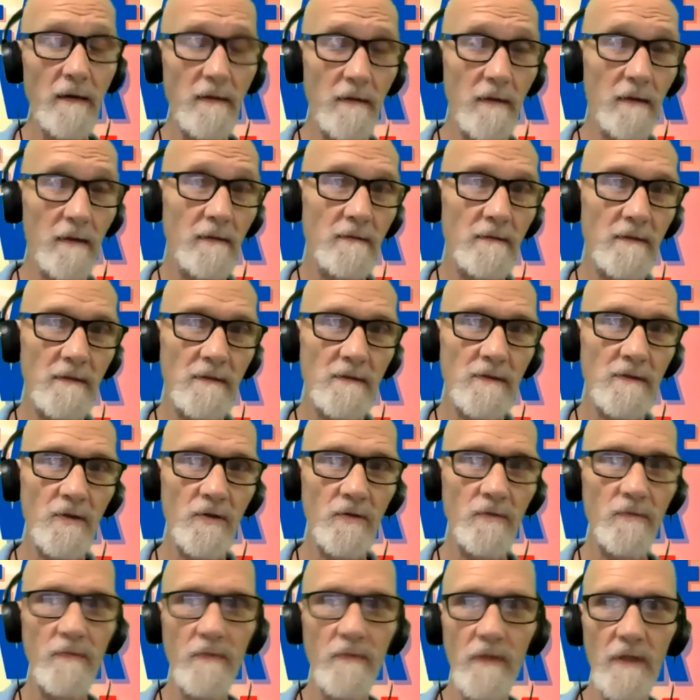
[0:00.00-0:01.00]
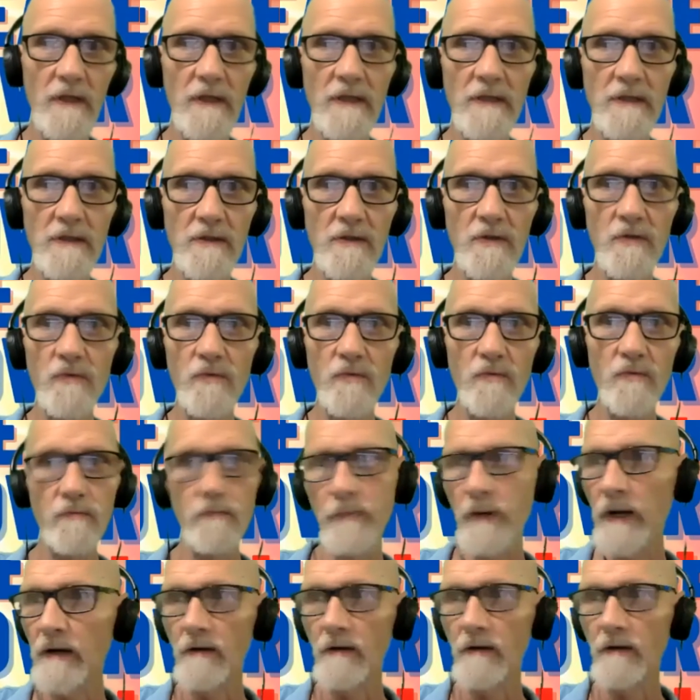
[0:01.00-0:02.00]
this could lead to
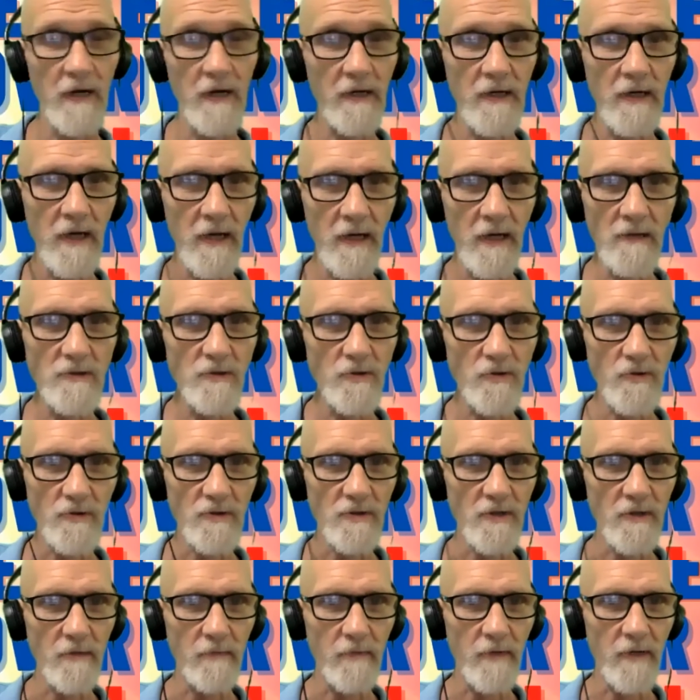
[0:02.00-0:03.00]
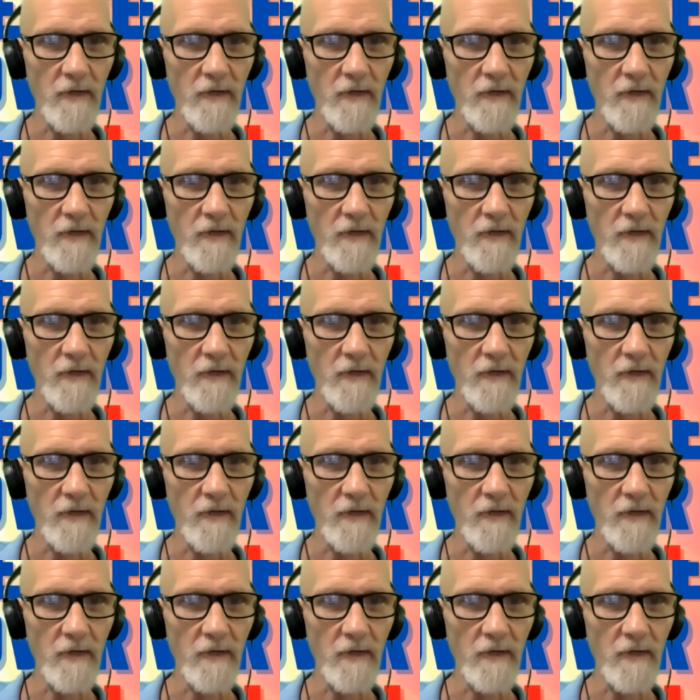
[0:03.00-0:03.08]
pancreatic cancer or something,